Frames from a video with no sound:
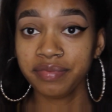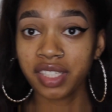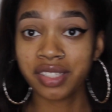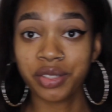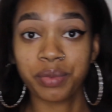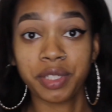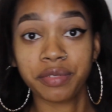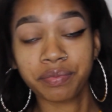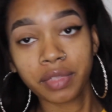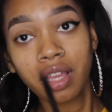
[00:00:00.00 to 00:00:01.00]
Excuse me.
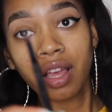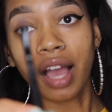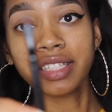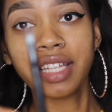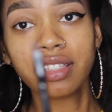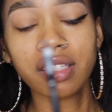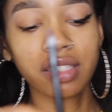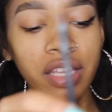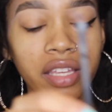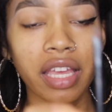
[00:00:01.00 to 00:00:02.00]
I take this
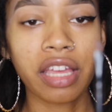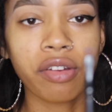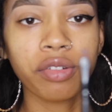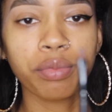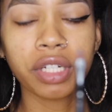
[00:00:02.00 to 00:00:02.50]
like angled